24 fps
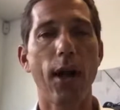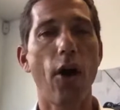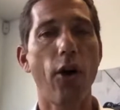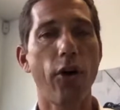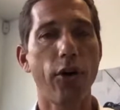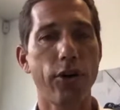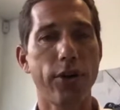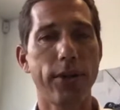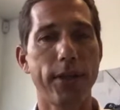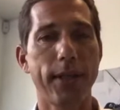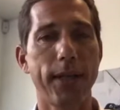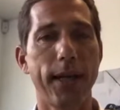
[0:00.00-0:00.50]

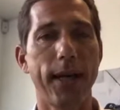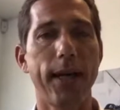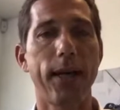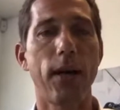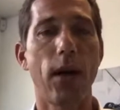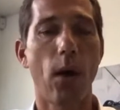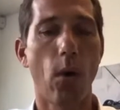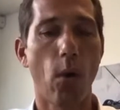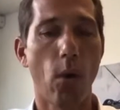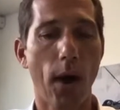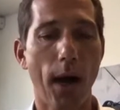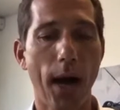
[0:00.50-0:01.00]

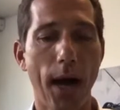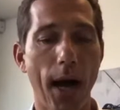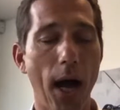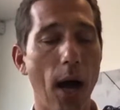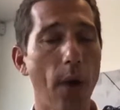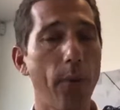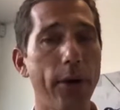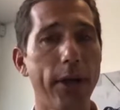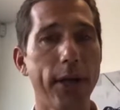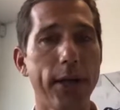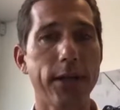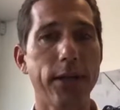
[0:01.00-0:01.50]
understand
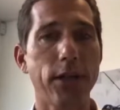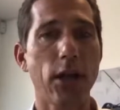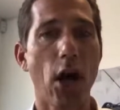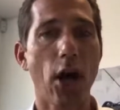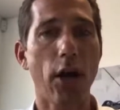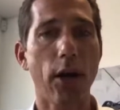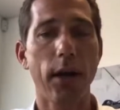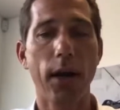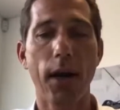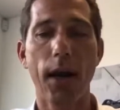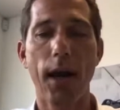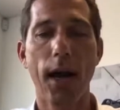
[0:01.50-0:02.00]
how it is
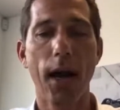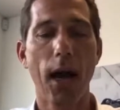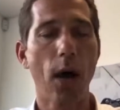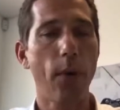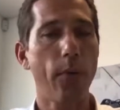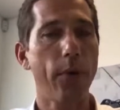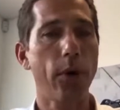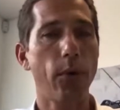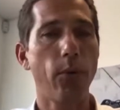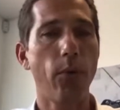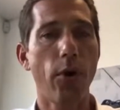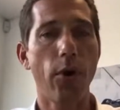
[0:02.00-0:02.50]
done,
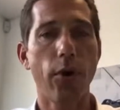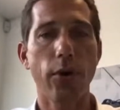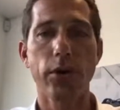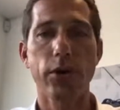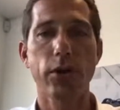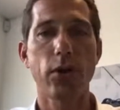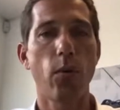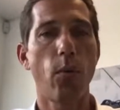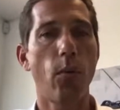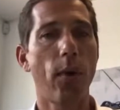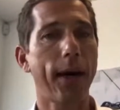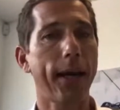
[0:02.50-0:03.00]
how it
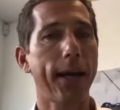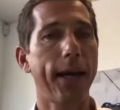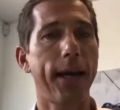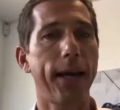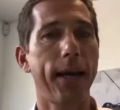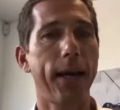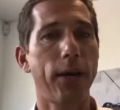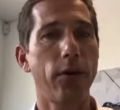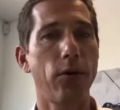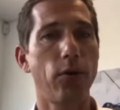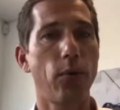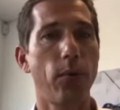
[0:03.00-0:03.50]
works, what
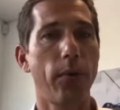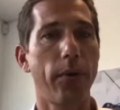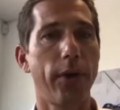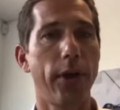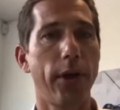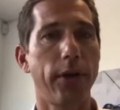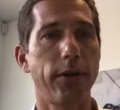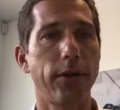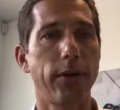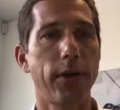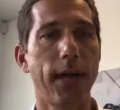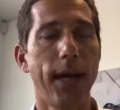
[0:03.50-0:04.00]
can I do with
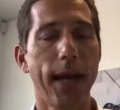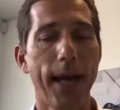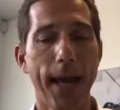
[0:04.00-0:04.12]
it.